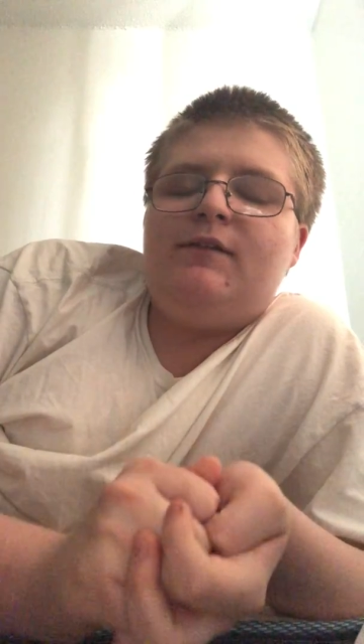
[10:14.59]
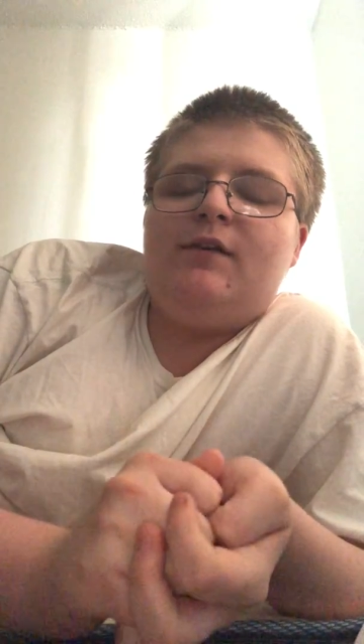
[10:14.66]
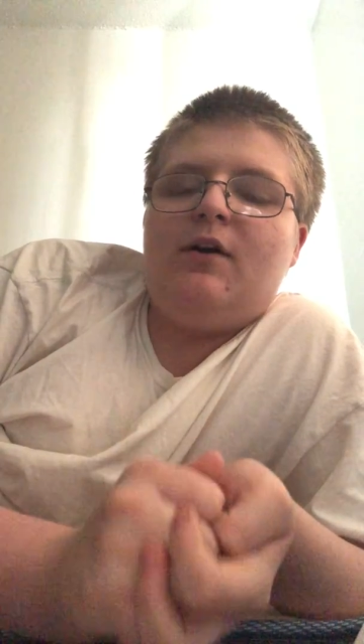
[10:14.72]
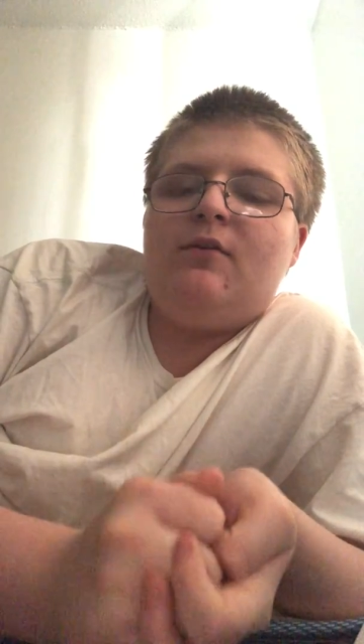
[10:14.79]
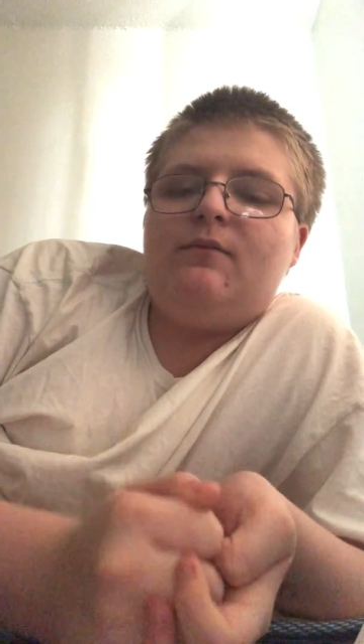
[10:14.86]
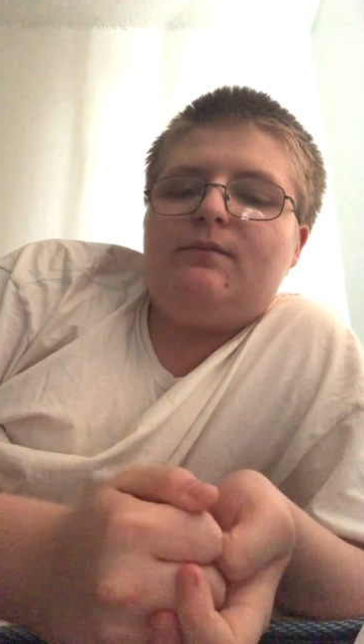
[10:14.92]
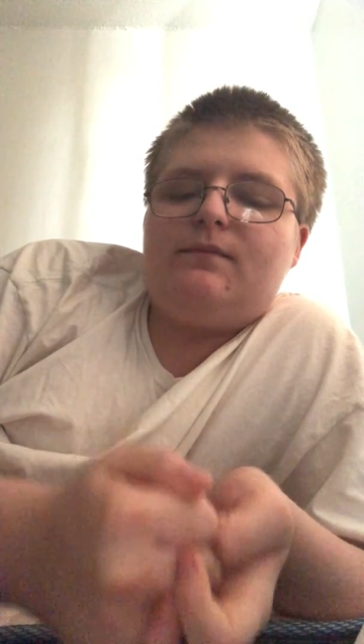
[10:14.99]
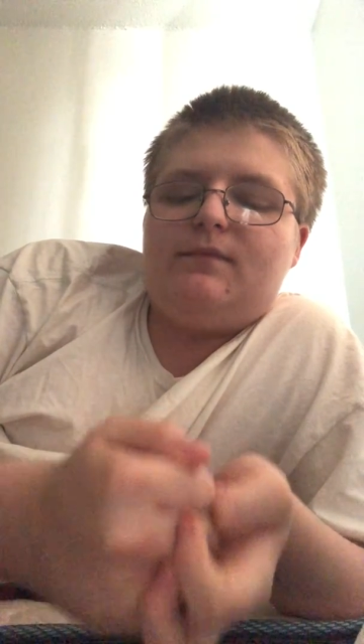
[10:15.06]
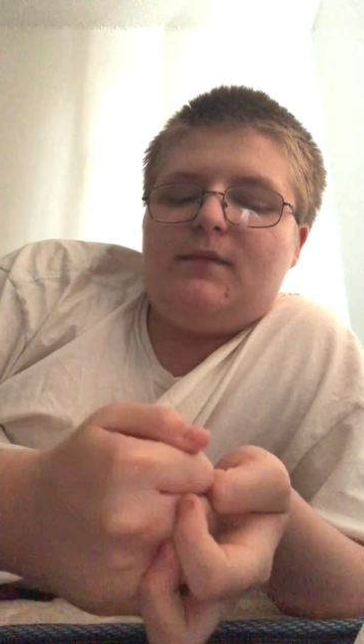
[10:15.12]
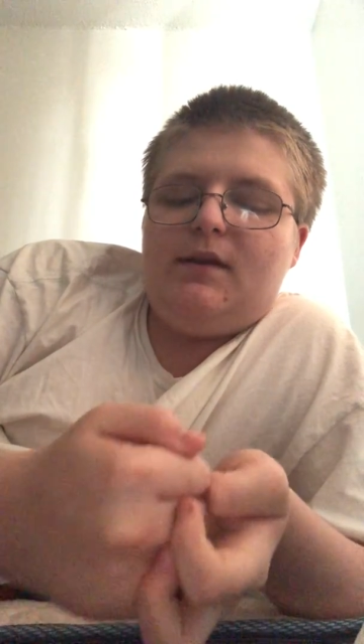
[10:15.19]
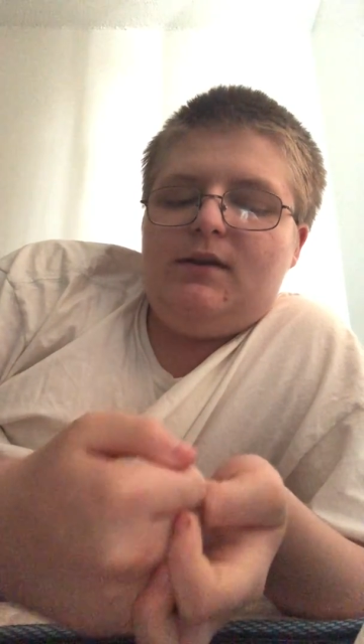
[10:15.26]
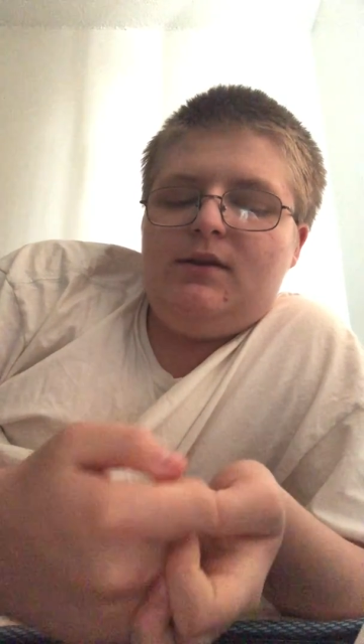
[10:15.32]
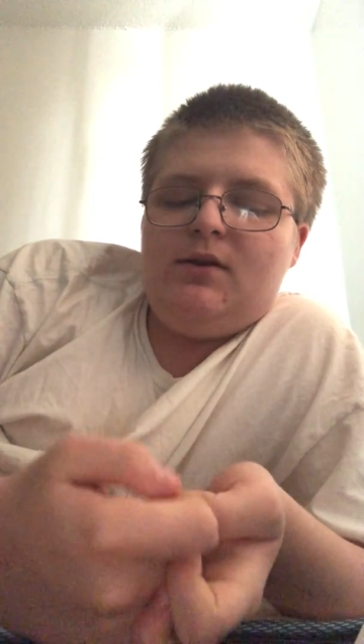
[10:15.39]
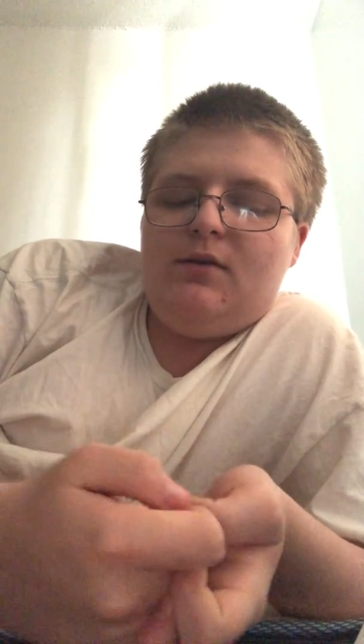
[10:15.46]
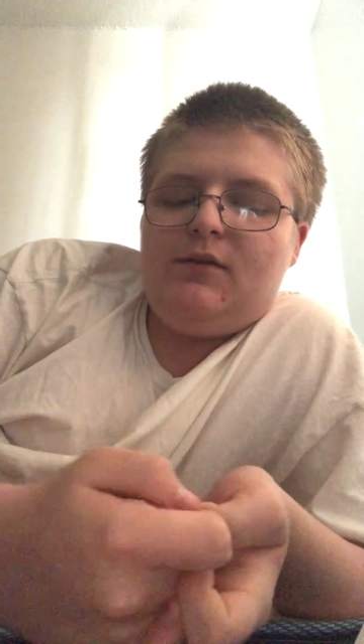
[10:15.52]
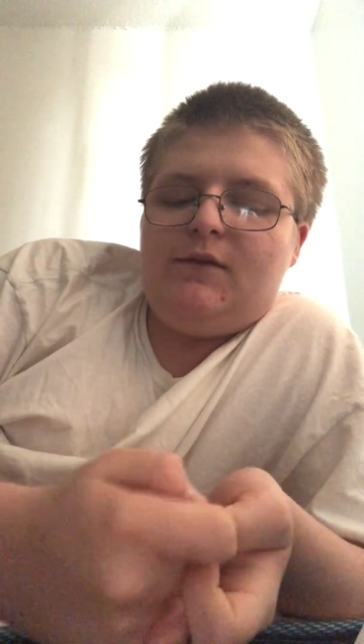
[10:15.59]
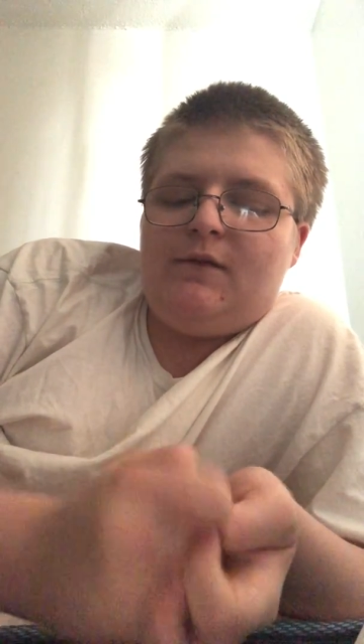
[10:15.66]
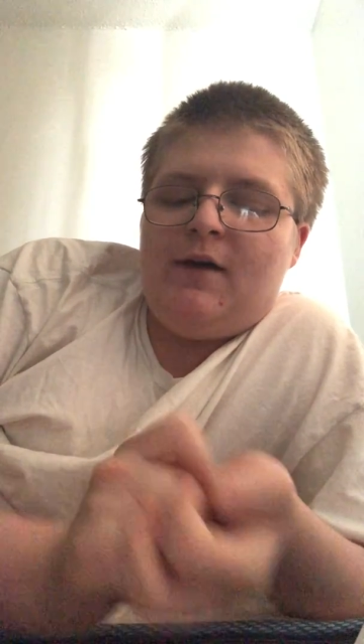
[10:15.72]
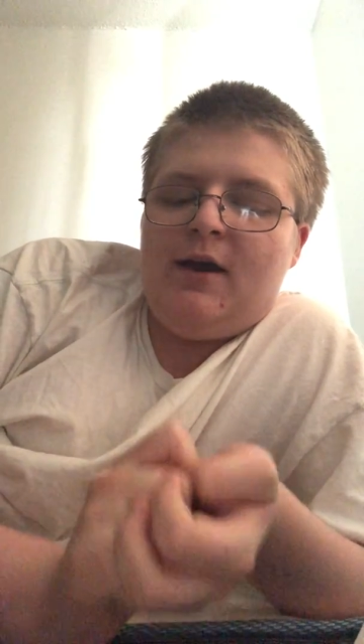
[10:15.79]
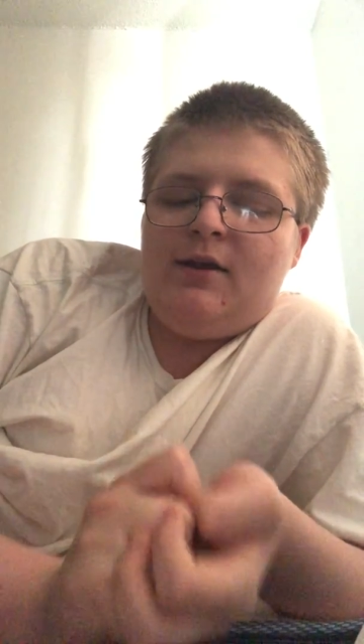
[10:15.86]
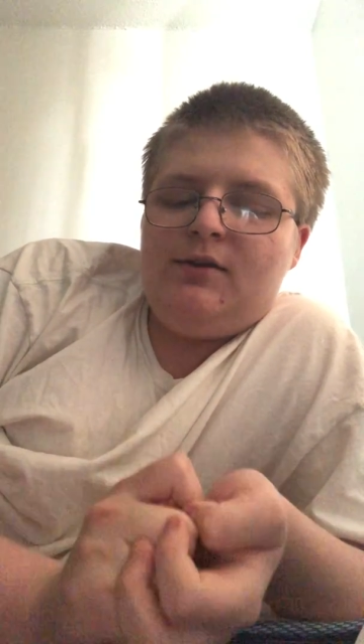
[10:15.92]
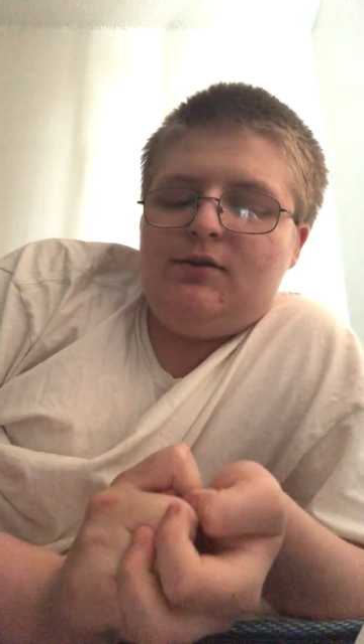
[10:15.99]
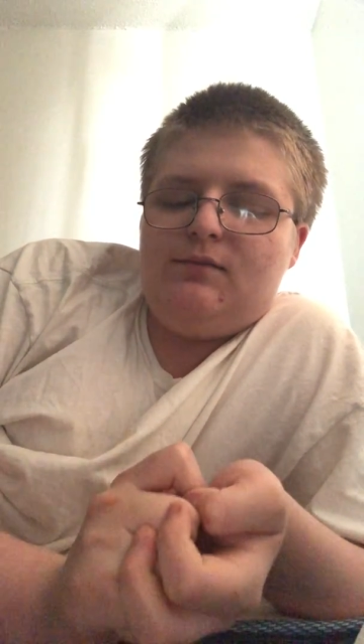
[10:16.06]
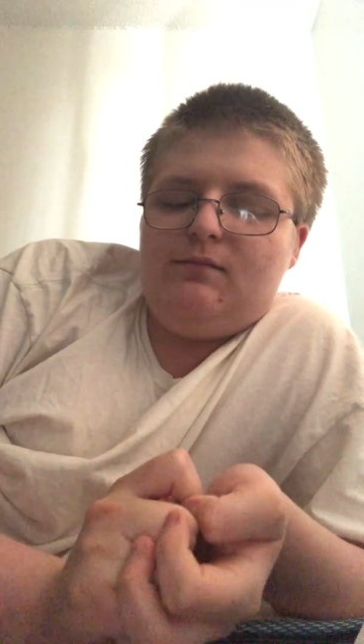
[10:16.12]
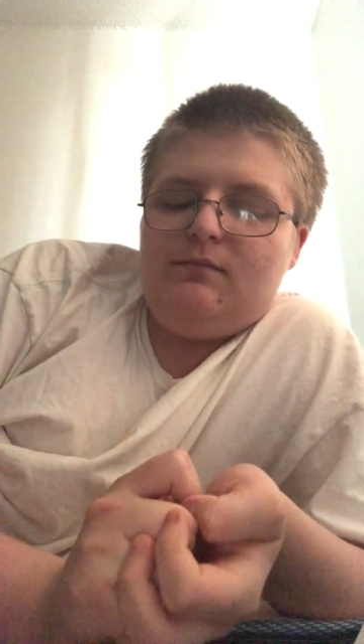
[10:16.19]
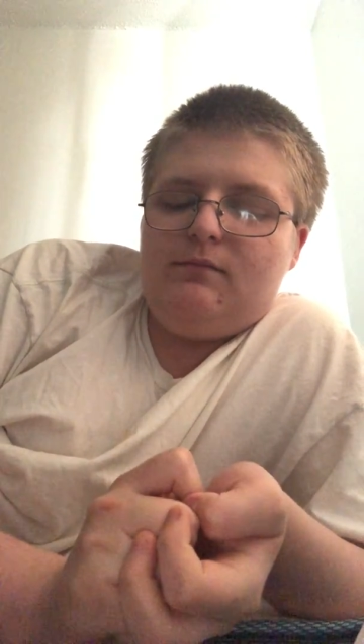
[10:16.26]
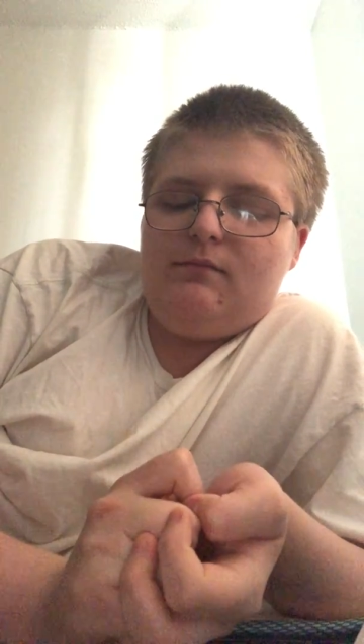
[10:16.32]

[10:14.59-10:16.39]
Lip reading: don't, it's fine.